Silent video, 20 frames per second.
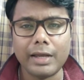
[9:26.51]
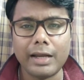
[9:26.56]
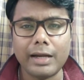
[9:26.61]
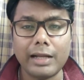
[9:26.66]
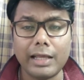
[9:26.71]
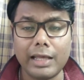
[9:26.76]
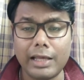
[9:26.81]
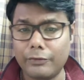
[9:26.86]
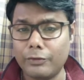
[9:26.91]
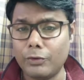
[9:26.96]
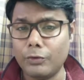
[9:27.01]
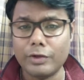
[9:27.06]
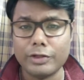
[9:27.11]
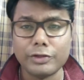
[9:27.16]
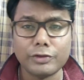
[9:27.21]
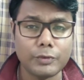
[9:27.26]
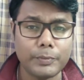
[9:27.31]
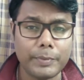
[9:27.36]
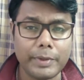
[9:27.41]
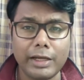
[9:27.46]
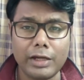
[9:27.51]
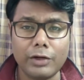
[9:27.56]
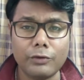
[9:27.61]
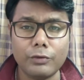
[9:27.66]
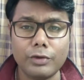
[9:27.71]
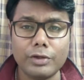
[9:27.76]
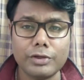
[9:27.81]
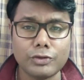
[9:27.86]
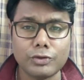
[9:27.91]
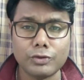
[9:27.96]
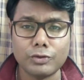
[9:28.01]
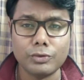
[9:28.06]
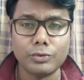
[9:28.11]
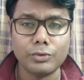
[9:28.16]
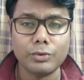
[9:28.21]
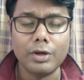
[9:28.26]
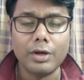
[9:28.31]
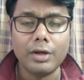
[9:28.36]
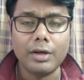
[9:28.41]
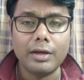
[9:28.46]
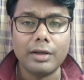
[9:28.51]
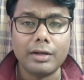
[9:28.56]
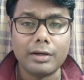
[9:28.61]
and everyone's opinion was to